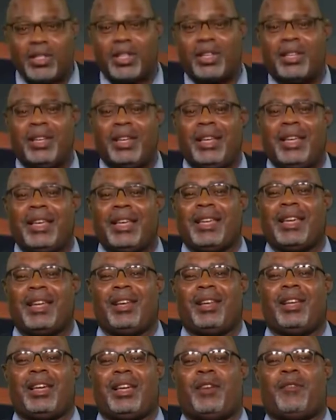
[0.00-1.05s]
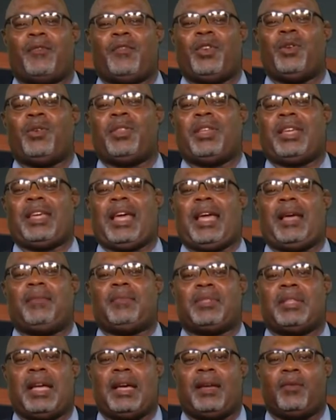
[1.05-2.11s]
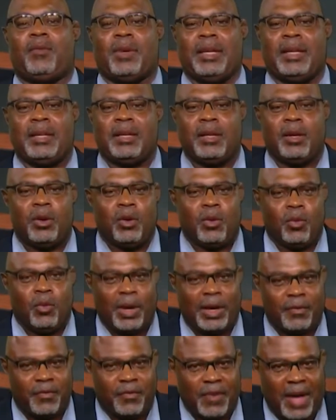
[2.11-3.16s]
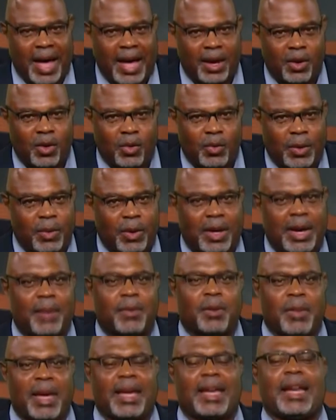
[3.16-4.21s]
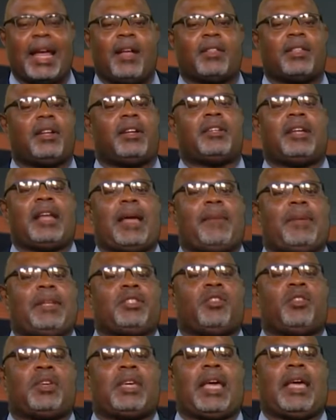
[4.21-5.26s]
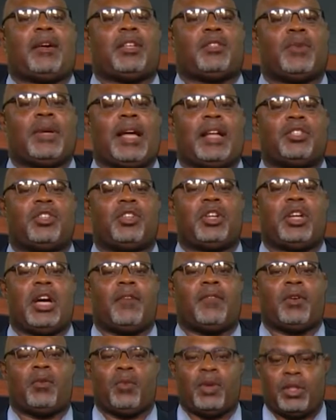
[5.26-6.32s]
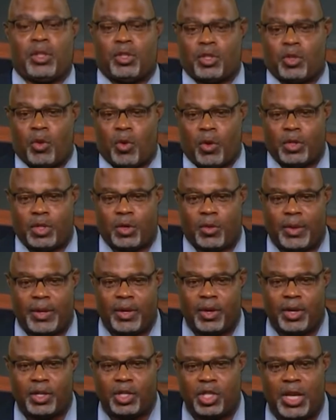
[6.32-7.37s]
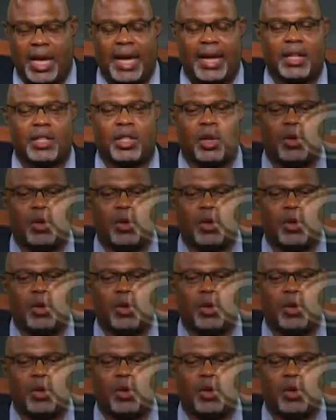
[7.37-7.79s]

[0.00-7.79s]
to get a look at a few of the games that we went final. We weren't able to make it out there tonight, but it's okay because we got you covered with the scores. So we're going to check